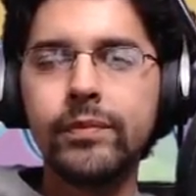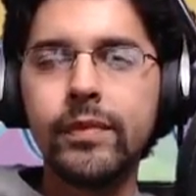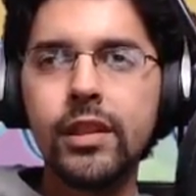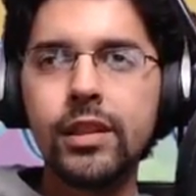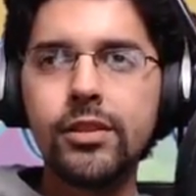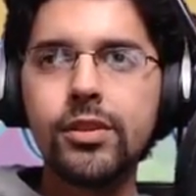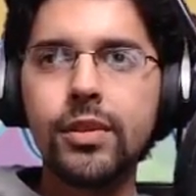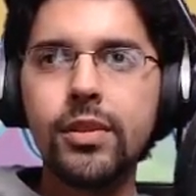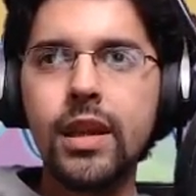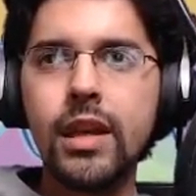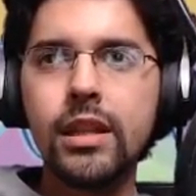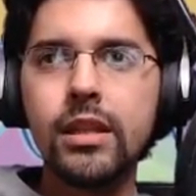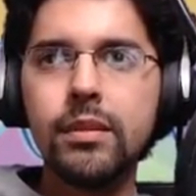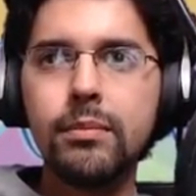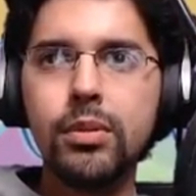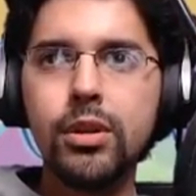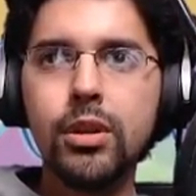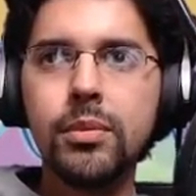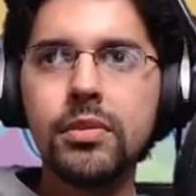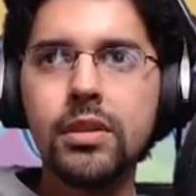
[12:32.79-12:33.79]
And so yeah, the
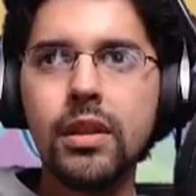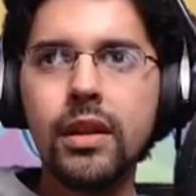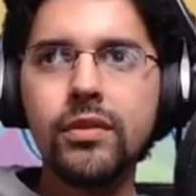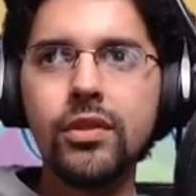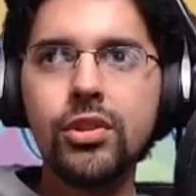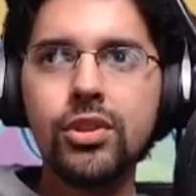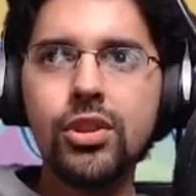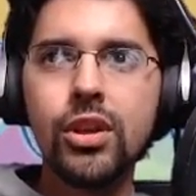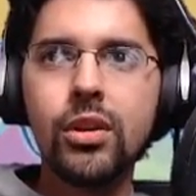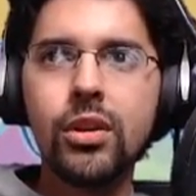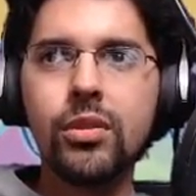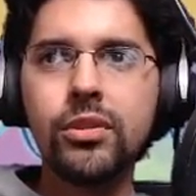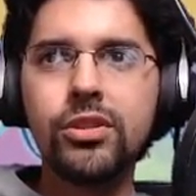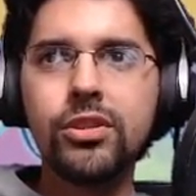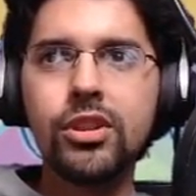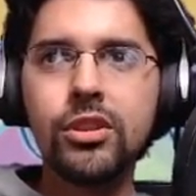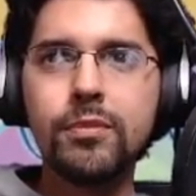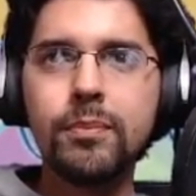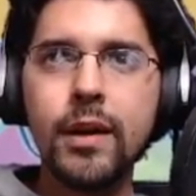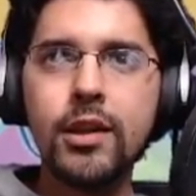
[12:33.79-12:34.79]
boobs love to jiggle
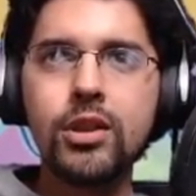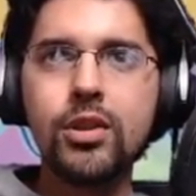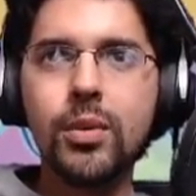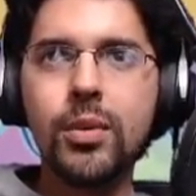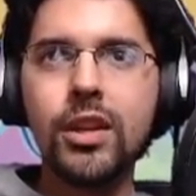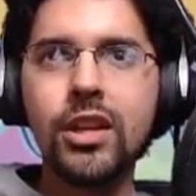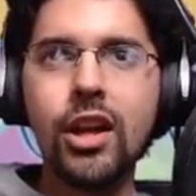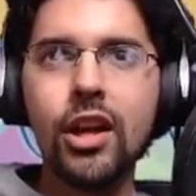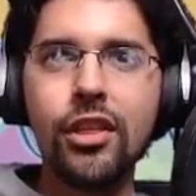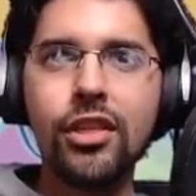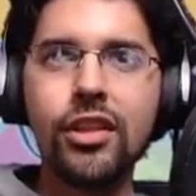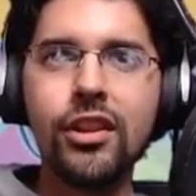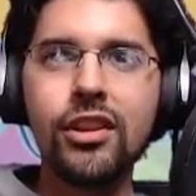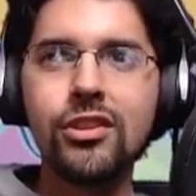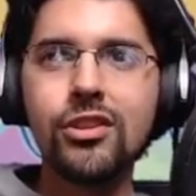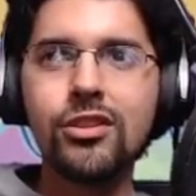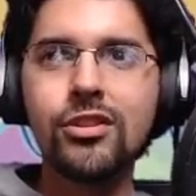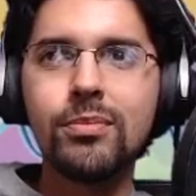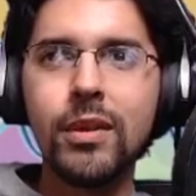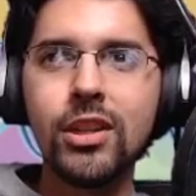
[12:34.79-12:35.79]
just by doing nothing,
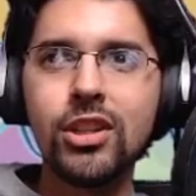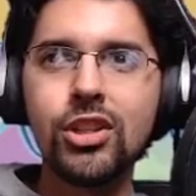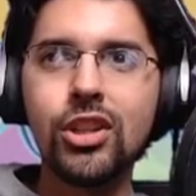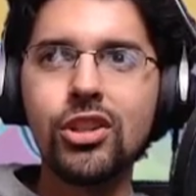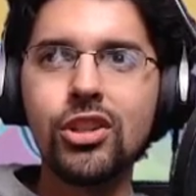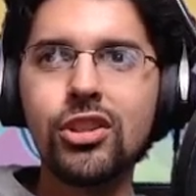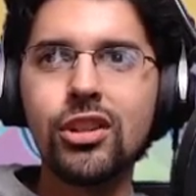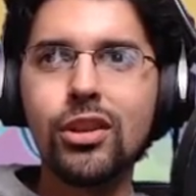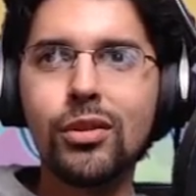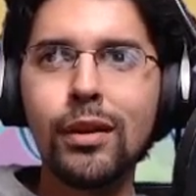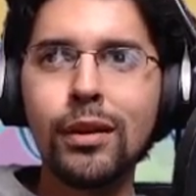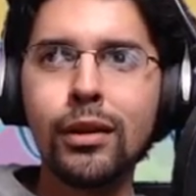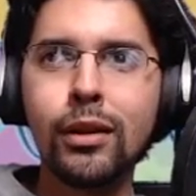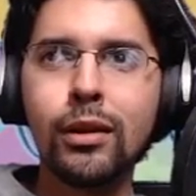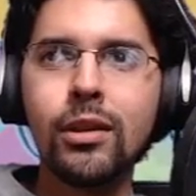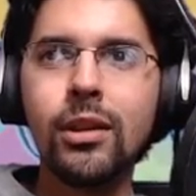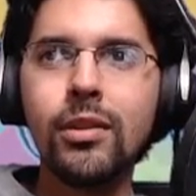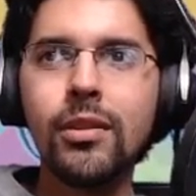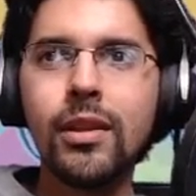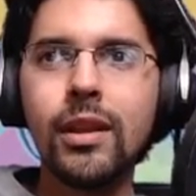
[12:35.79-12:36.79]
just by changing around the
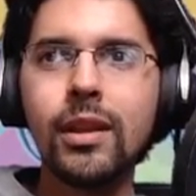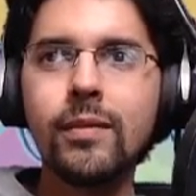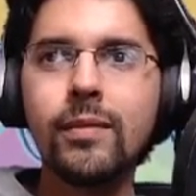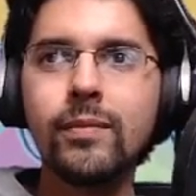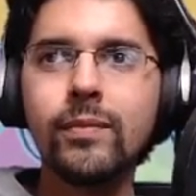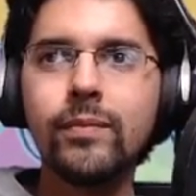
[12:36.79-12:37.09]
clothing.